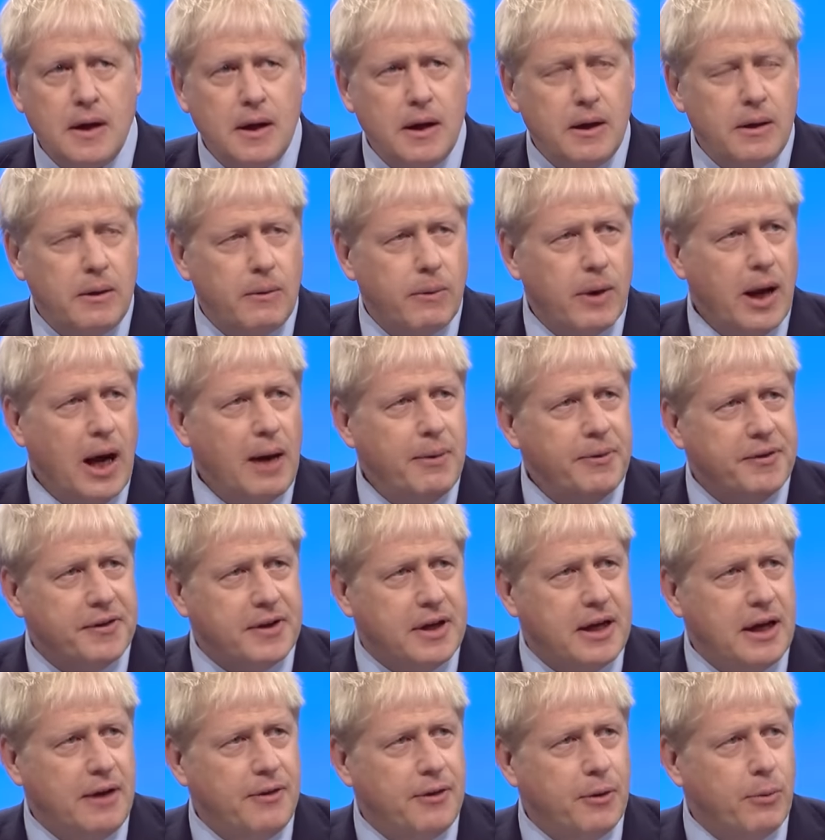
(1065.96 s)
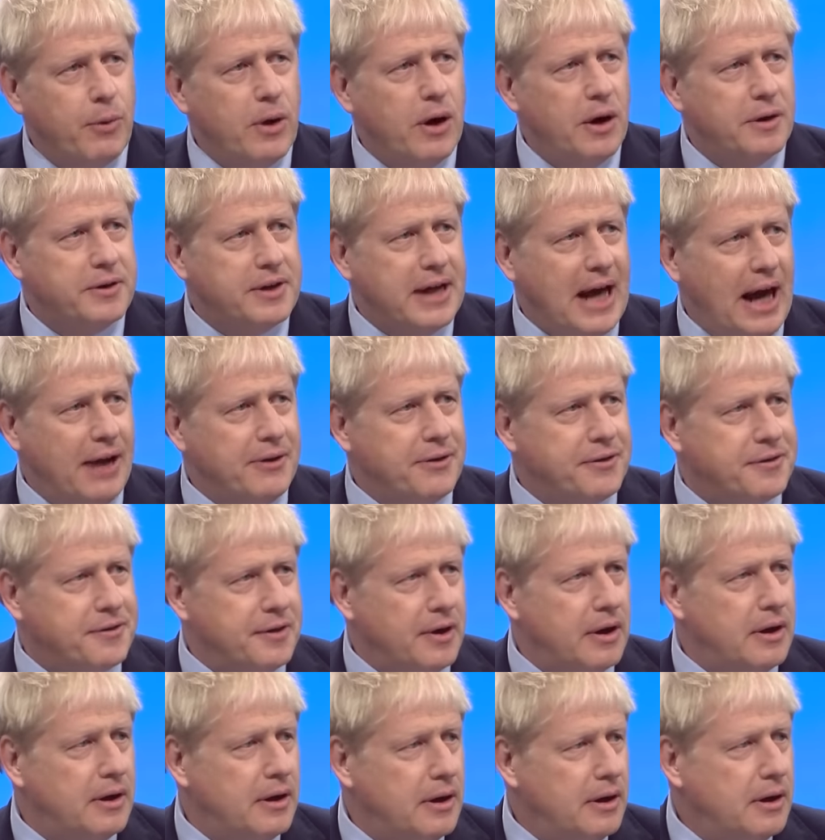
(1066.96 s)
When I was a kid, the word
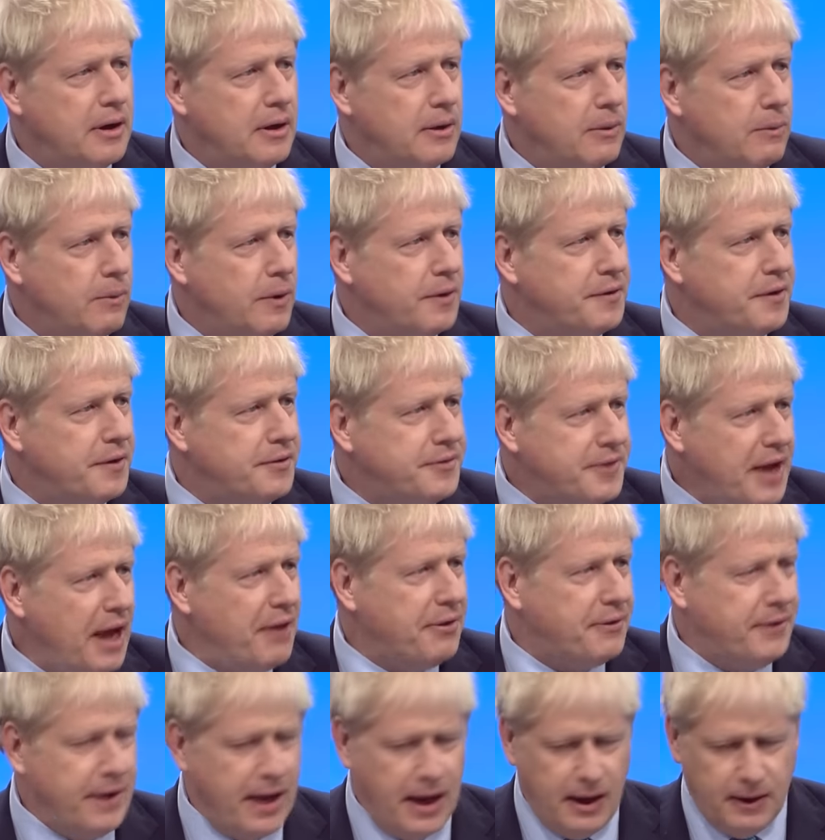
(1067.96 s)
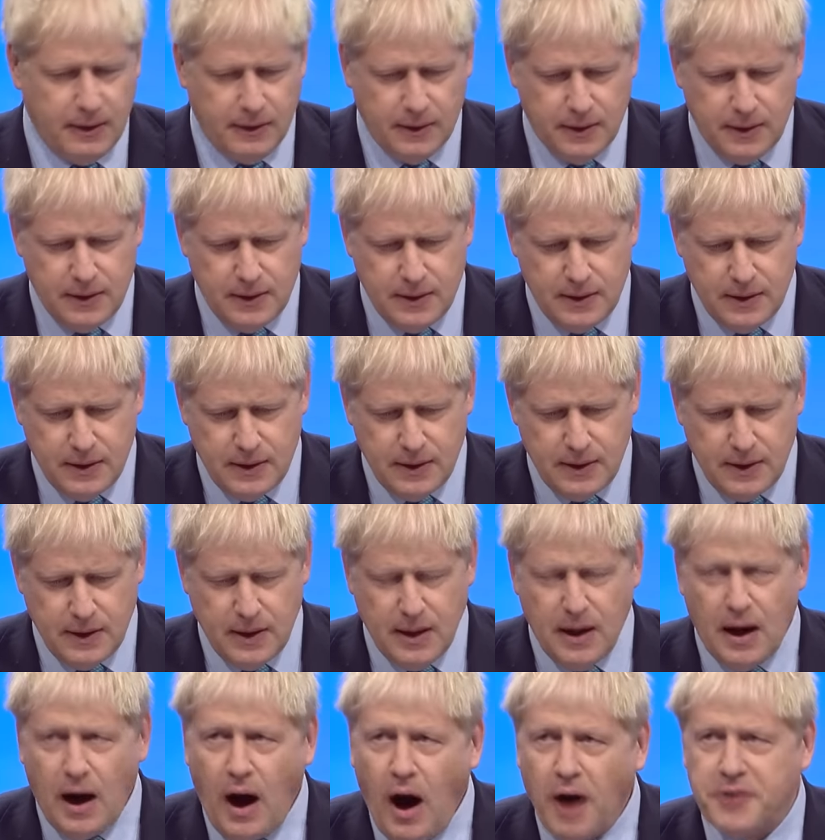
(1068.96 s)
cancer was a death knell.
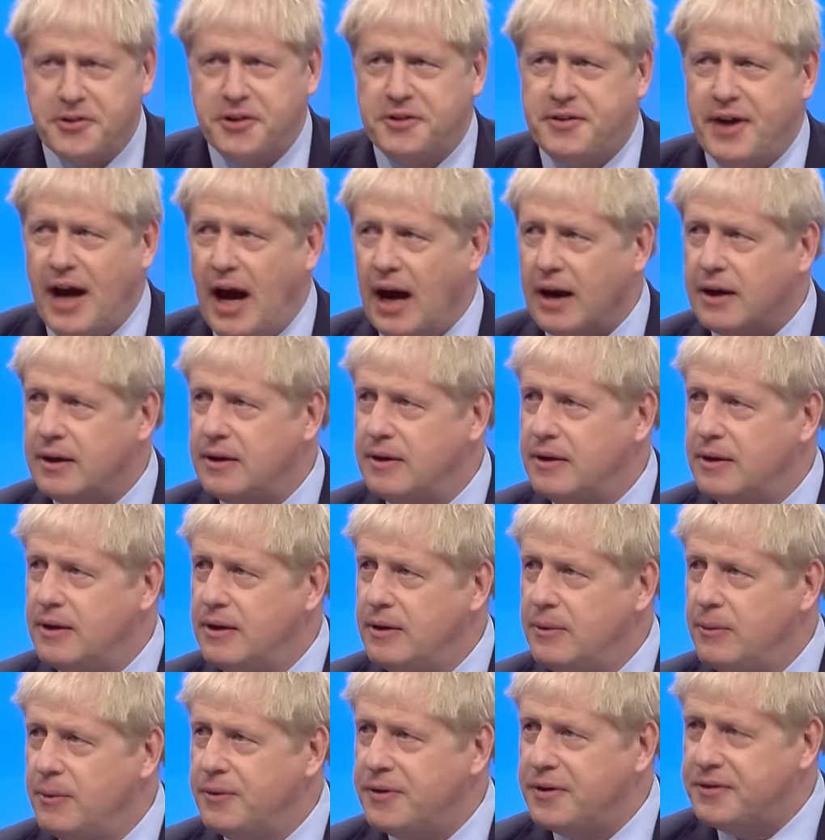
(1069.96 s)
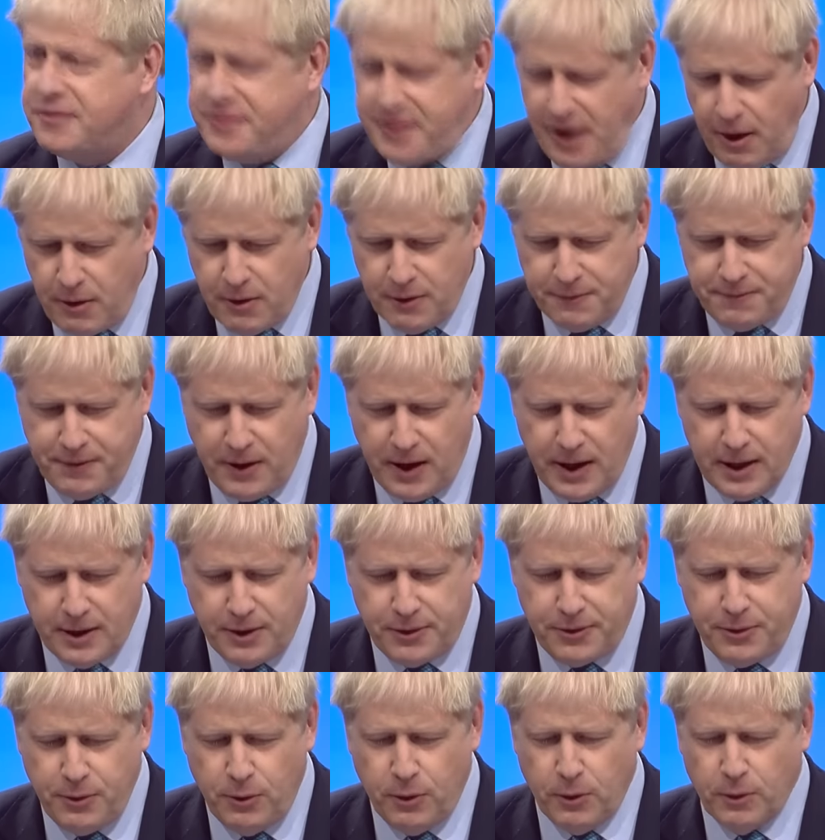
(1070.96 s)
Heart attack was a terrifying
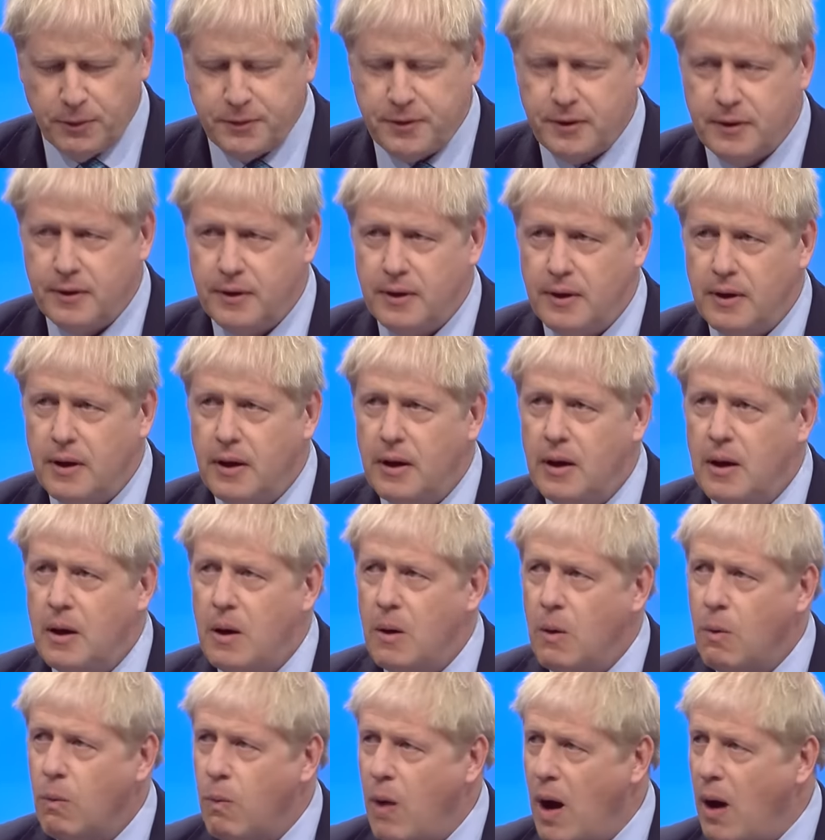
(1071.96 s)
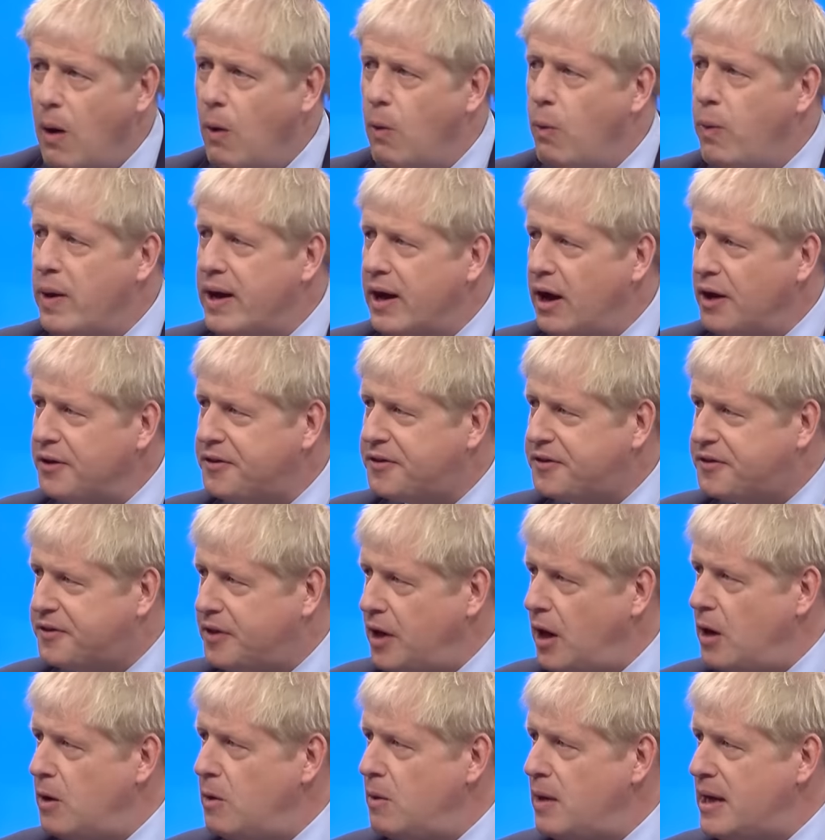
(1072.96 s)
thought. Well, we are
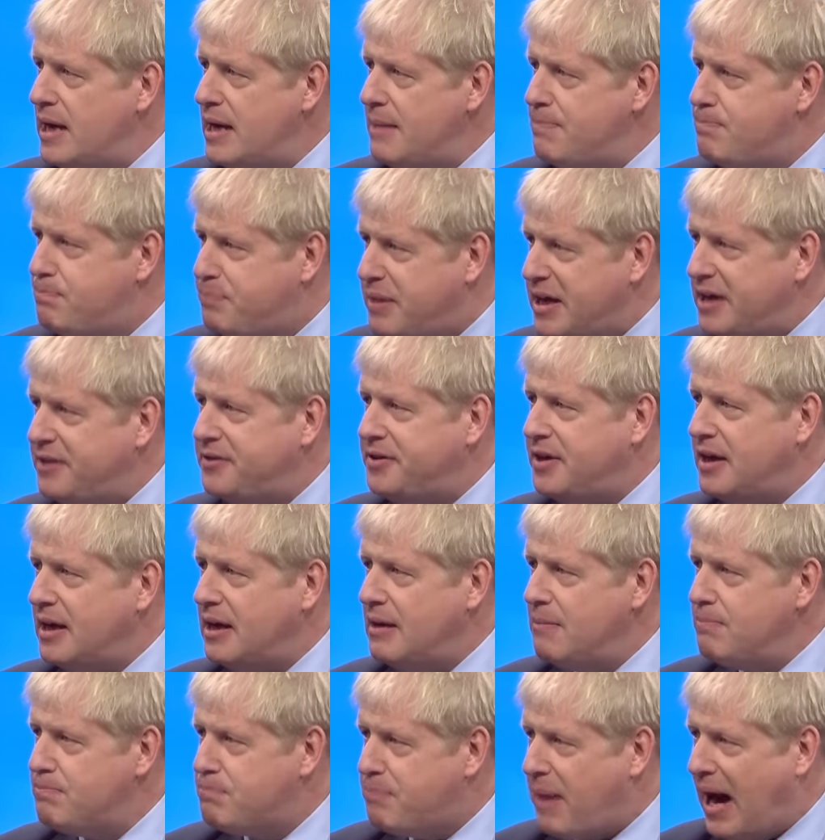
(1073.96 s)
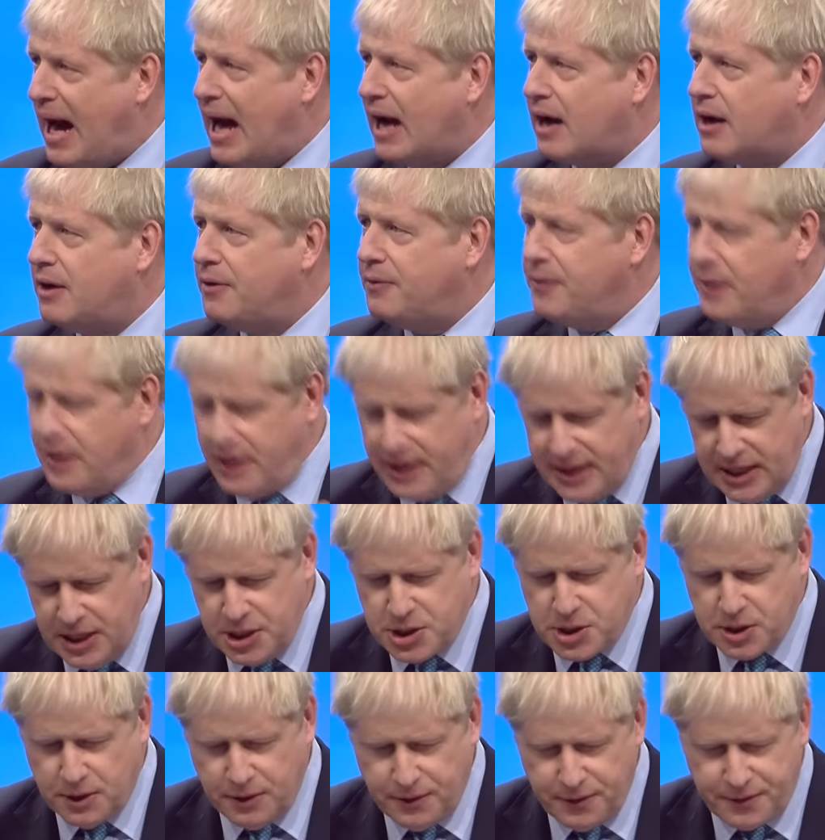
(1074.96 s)
slowly beating back the
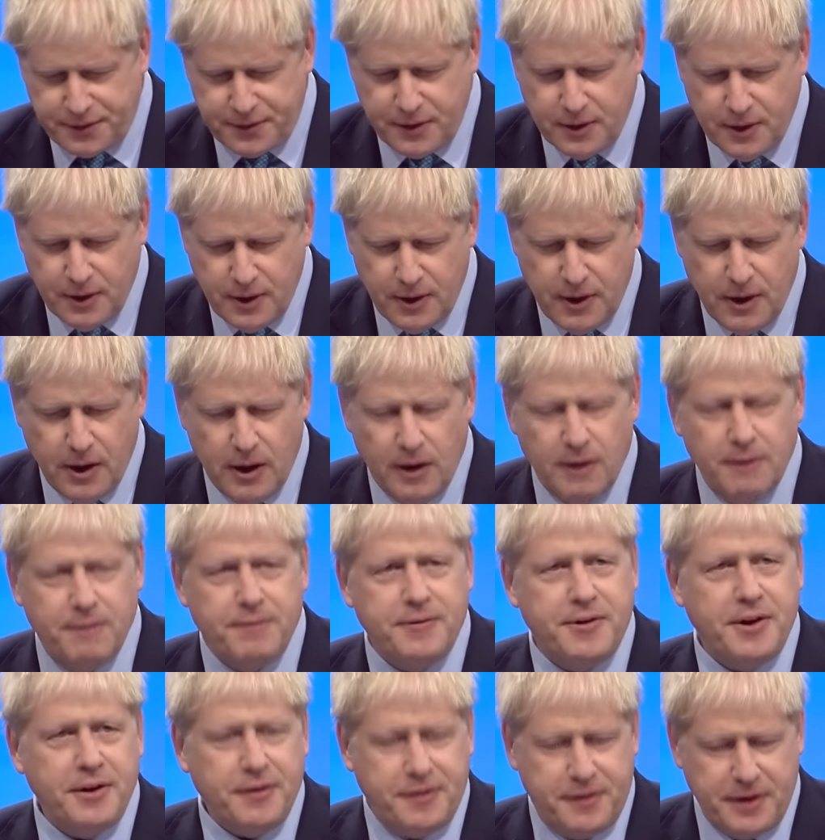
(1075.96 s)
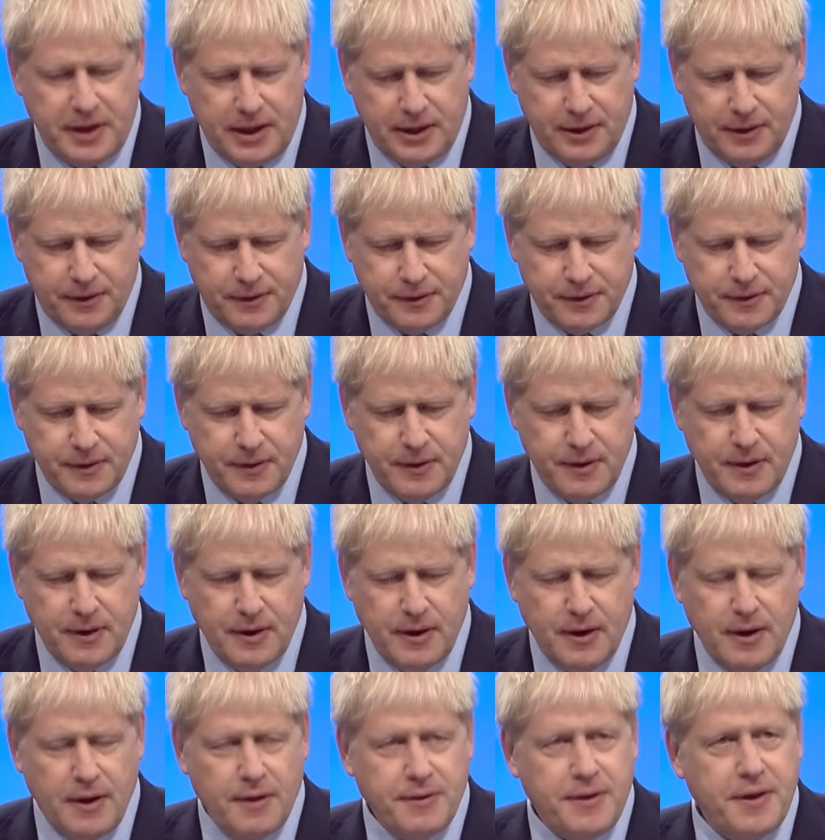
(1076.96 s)
legions of disease.
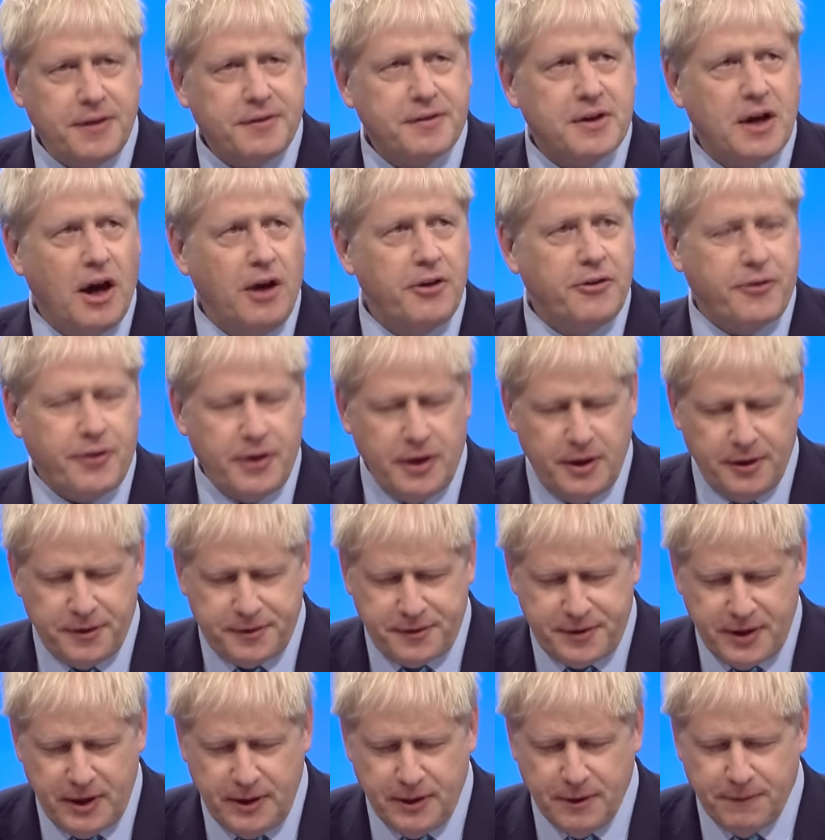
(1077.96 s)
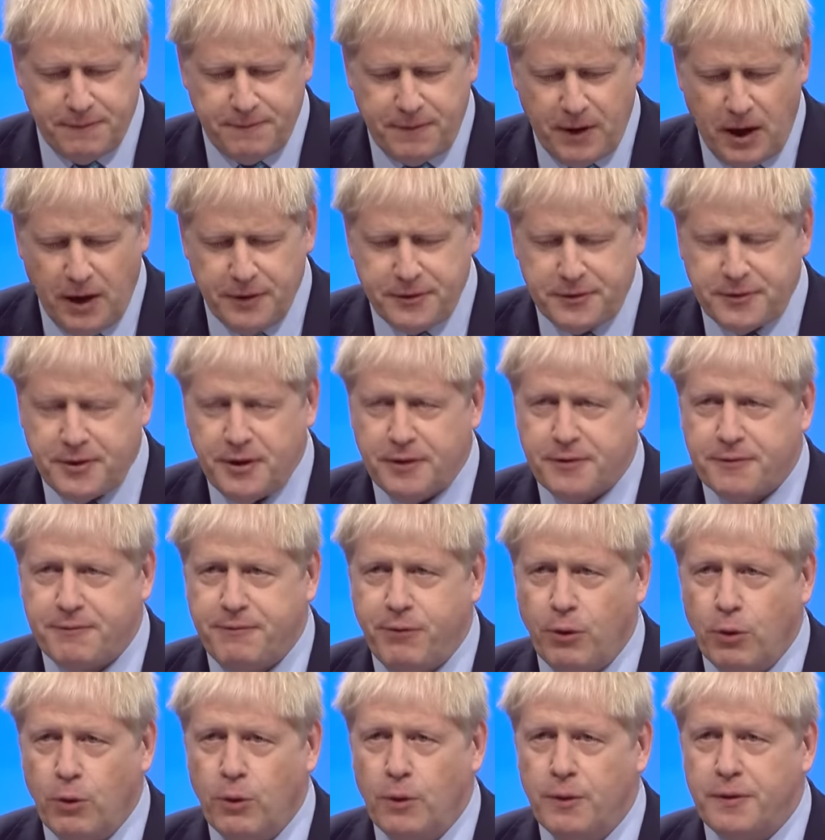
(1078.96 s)
This country has seen the fastest
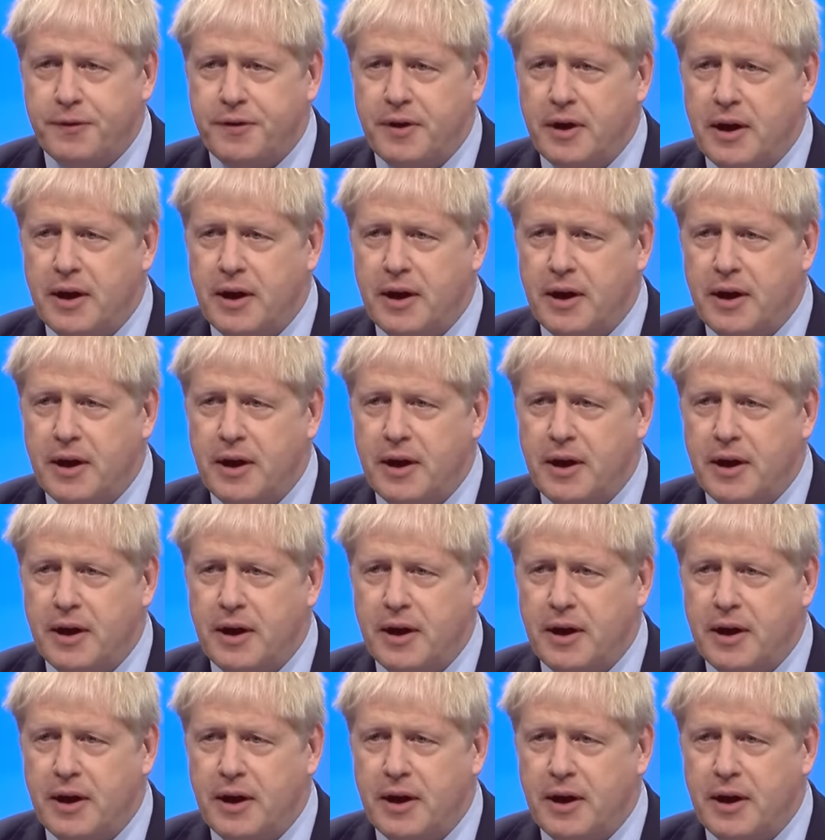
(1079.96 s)
falls